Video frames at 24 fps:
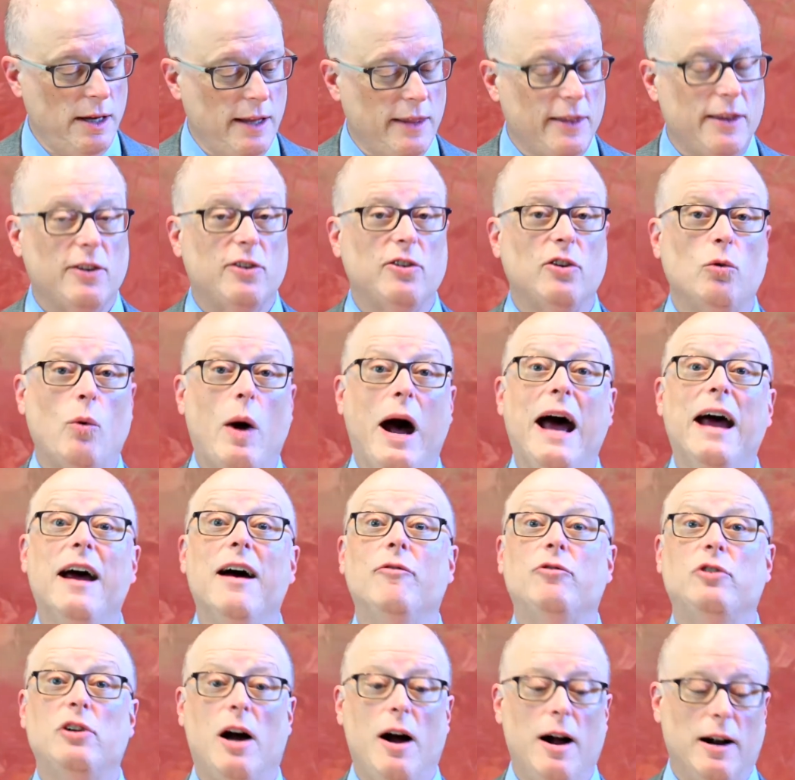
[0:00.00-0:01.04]
This is why
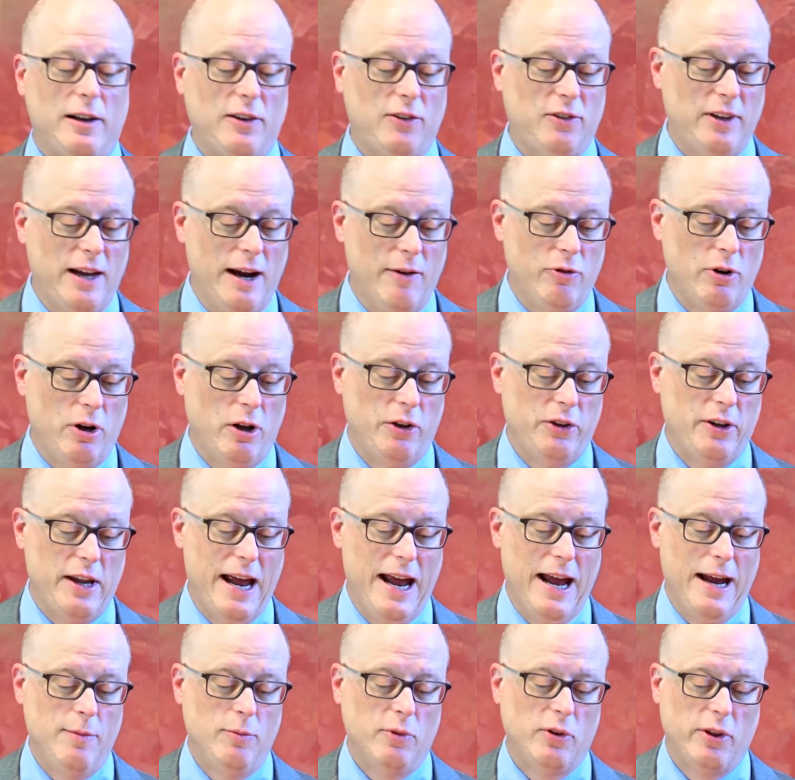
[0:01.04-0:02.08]
I've talked several
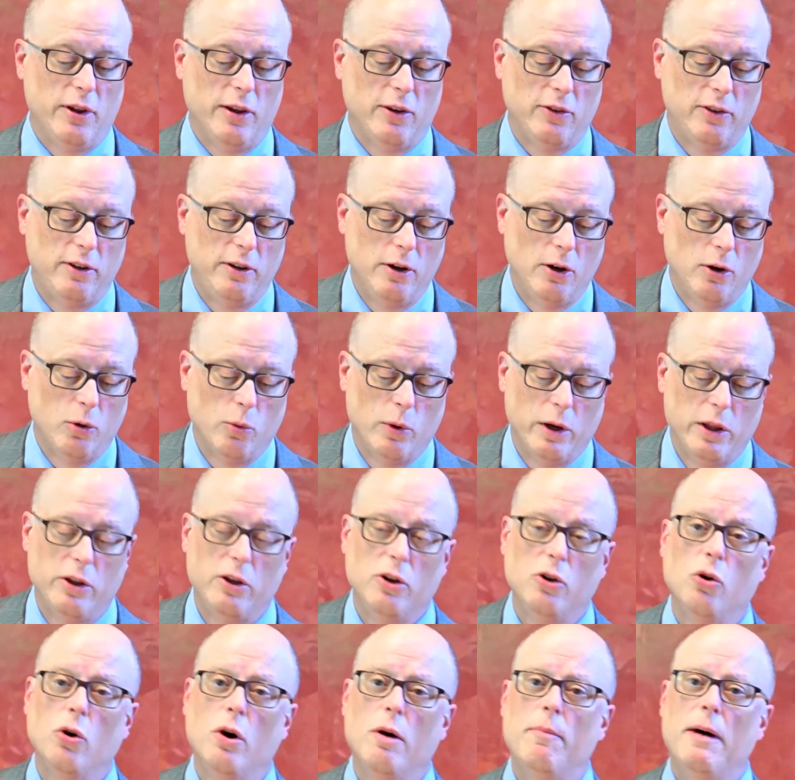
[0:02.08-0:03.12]
times this year with
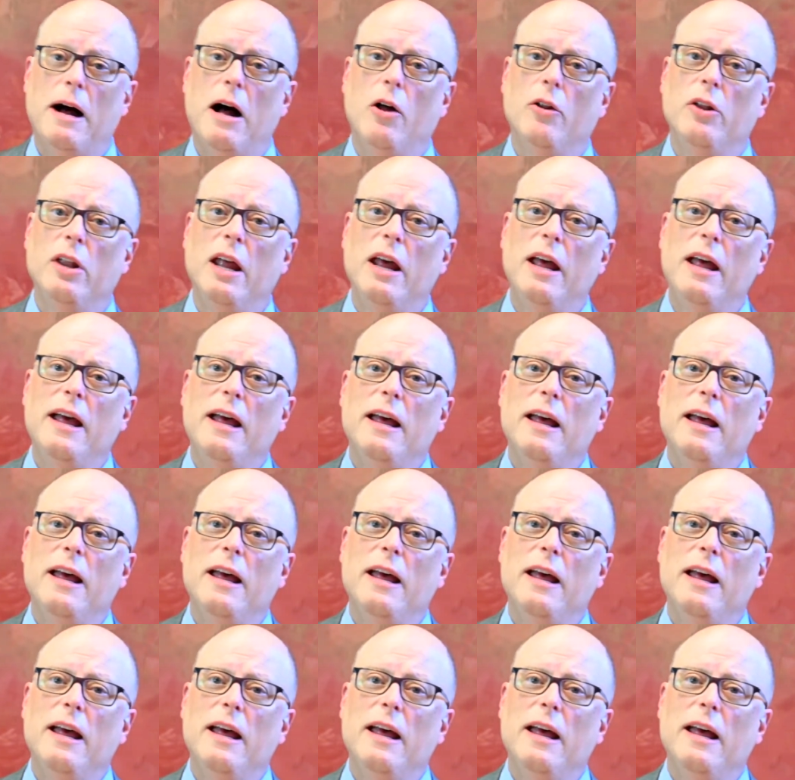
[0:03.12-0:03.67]
you about